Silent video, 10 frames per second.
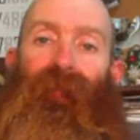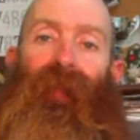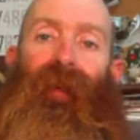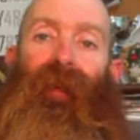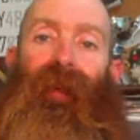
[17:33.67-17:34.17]

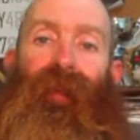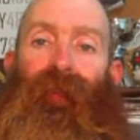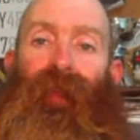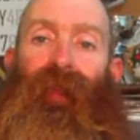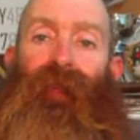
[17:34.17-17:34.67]

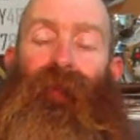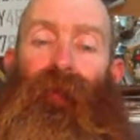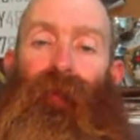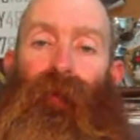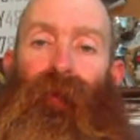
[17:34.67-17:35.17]
thanks to
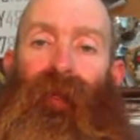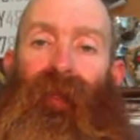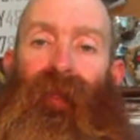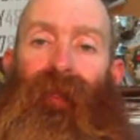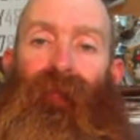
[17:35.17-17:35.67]
all
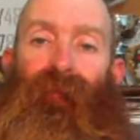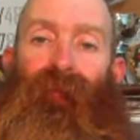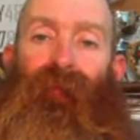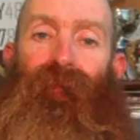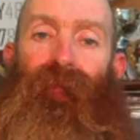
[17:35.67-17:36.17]
the
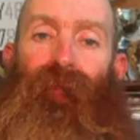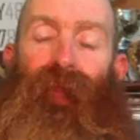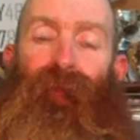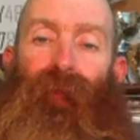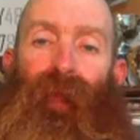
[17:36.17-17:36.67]

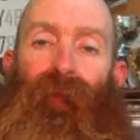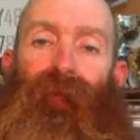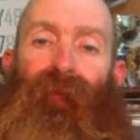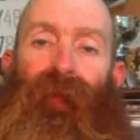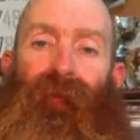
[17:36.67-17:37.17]
service people
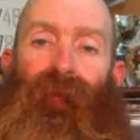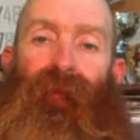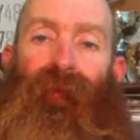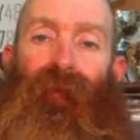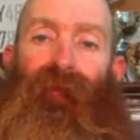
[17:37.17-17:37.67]
and veterans
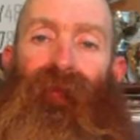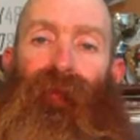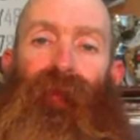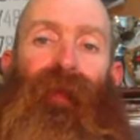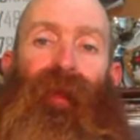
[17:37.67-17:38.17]
that have
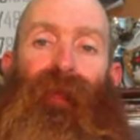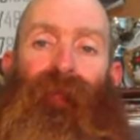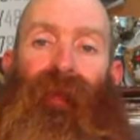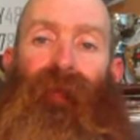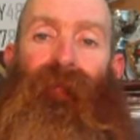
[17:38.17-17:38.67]
fought for our
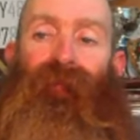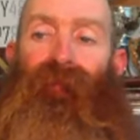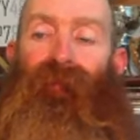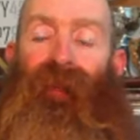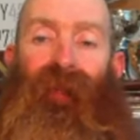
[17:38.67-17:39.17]
freedom.
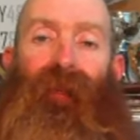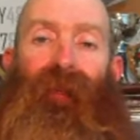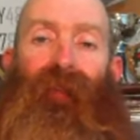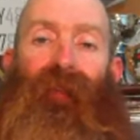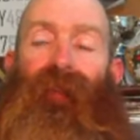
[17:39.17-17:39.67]
Thank you.
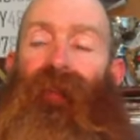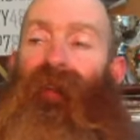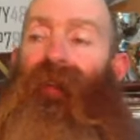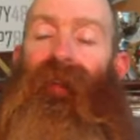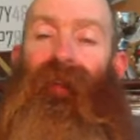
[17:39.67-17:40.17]

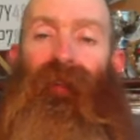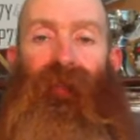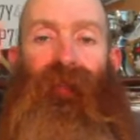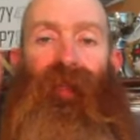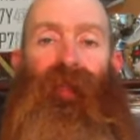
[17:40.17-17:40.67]

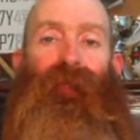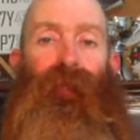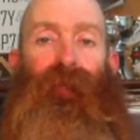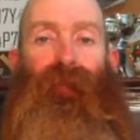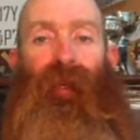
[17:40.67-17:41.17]
Thanks to all
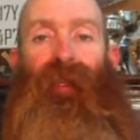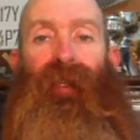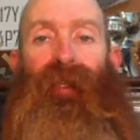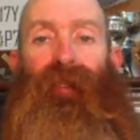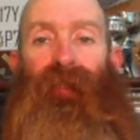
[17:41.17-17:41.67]
the
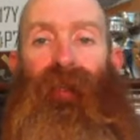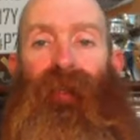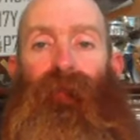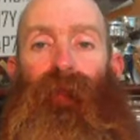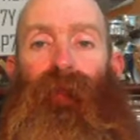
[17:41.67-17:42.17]
truckies that
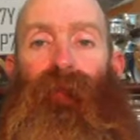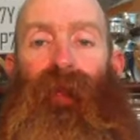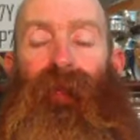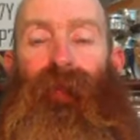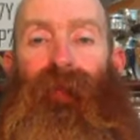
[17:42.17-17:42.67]
move all our
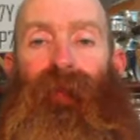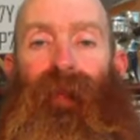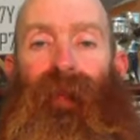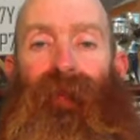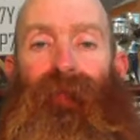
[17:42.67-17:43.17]
goods
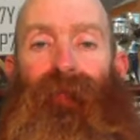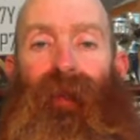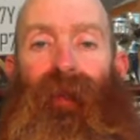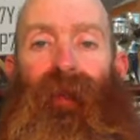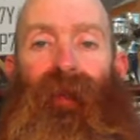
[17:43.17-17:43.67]
around
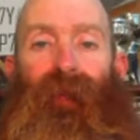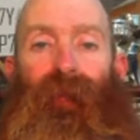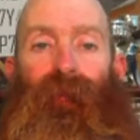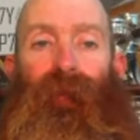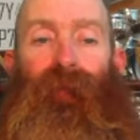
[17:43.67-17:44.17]
Australia and the
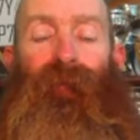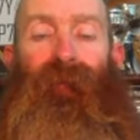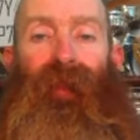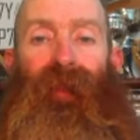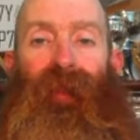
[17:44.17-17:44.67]
world.
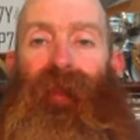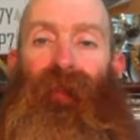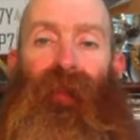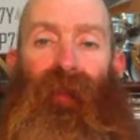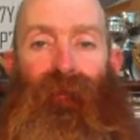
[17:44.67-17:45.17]
And
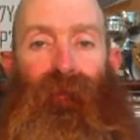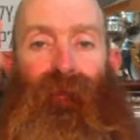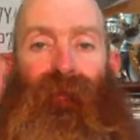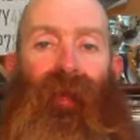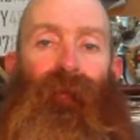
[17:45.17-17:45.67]
thanks to all the
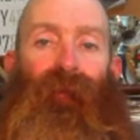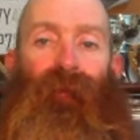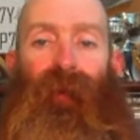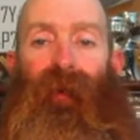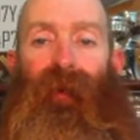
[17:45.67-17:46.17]
farmers that
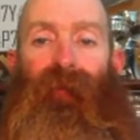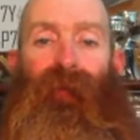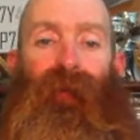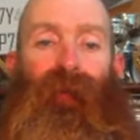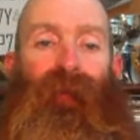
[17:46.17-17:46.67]
grow our
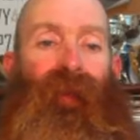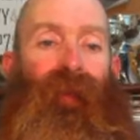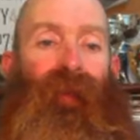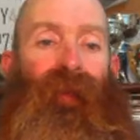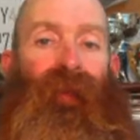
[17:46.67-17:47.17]
food.
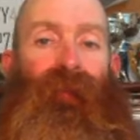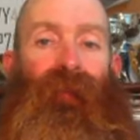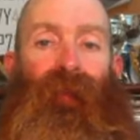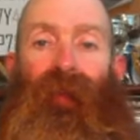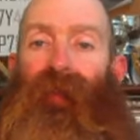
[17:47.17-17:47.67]

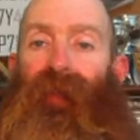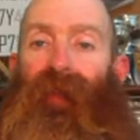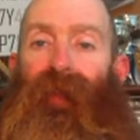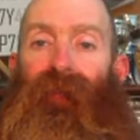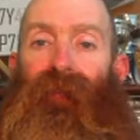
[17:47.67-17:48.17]
So that
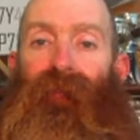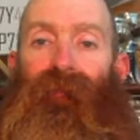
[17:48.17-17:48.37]
is